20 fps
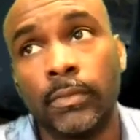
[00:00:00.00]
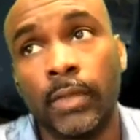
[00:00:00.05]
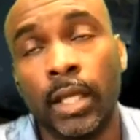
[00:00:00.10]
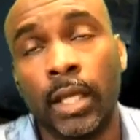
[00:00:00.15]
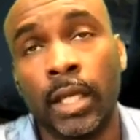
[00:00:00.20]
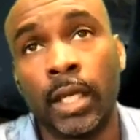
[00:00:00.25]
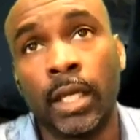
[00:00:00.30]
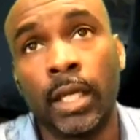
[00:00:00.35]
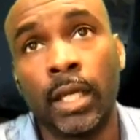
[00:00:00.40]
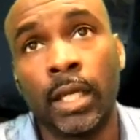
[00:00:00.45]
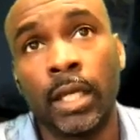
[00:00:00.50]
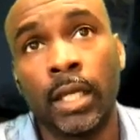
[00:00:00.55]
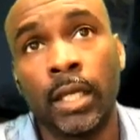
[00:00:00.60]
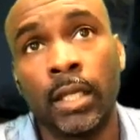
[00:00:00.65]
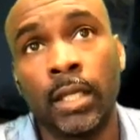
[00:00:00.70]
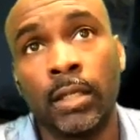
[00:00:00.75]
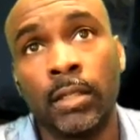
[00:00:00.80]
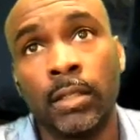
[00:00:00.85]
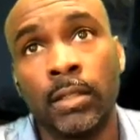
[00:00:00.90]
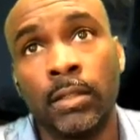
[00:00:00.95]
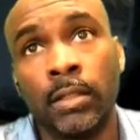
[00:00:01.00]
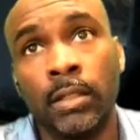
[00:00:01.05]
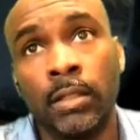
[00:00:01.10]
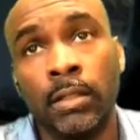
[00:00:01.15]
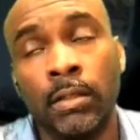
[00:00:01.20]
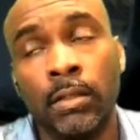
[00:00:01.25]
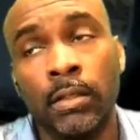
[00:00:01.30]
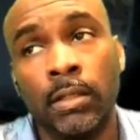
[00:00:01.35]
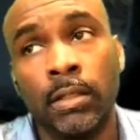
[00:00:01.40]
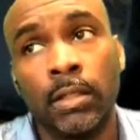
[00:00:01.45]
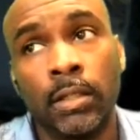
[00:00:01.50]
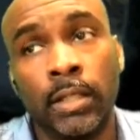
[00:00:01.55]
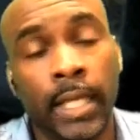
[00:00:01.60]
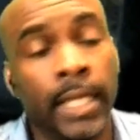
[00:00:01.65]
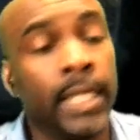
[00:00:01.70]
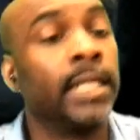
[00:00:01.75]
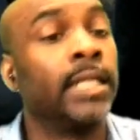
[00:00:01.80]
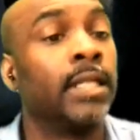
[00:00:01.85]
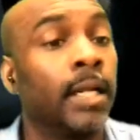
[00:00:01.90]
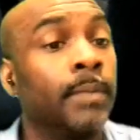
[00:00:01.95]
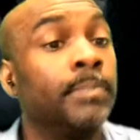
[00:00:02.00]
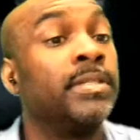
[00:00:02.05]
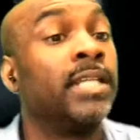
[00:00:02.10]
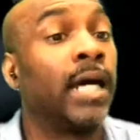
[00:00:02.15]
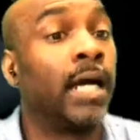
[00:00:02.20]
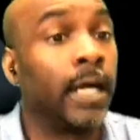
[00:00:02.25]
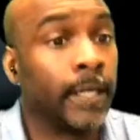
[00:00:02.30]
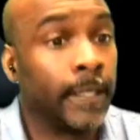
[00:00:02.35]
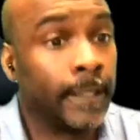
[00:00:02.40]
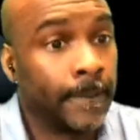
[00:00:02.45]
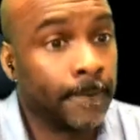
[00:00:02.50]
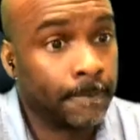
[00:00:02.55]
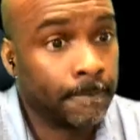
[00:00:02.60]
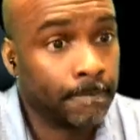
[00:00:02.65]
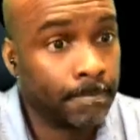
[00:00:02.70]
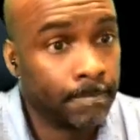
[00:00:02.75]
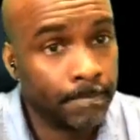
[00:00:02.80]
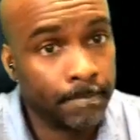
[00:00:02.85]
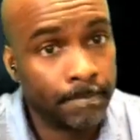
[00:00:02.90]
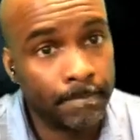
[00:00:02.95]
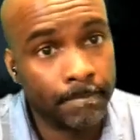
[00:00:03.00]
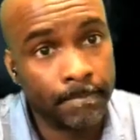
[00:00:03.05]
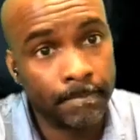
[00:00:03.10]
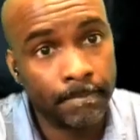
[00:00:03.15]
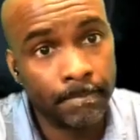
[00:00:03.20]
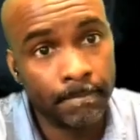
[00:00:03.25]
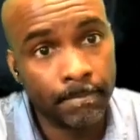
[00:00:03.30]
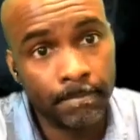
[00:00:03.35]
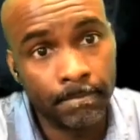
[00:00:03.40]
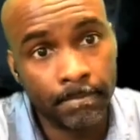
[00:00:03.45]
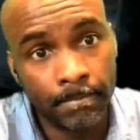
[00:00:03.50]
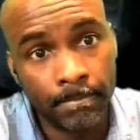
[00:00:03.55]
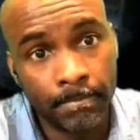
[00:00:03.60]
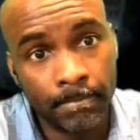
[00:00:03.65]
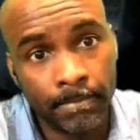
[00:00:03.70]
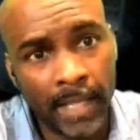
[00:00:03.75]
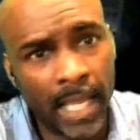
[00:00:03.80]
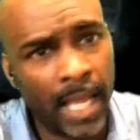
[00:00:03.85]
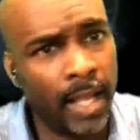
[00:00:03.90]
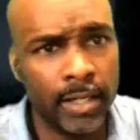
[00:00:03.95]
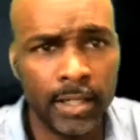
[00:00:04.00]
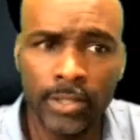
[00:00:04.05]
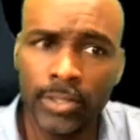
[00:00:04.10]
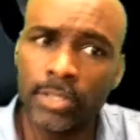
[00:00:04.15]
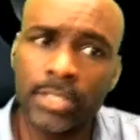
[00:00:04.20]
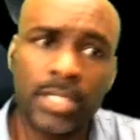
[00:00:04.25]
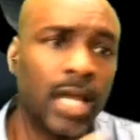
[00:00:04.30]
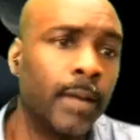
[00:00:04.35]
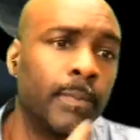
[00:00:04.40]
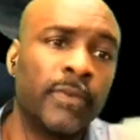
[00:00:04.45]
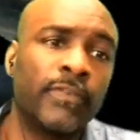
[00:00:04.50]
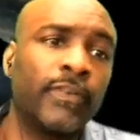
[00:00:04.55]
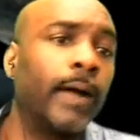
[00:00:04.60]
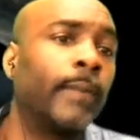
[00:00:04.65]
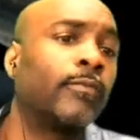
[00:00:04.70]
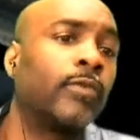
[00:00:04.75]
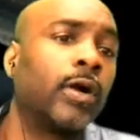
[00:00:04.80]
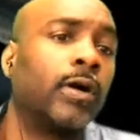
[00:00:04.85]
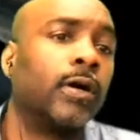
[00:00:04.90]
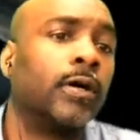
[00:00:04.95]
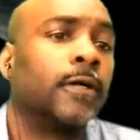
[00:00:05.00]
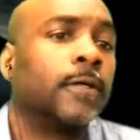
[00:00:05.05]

and they ended up dying. I don't know, you tell me if I'm wrong.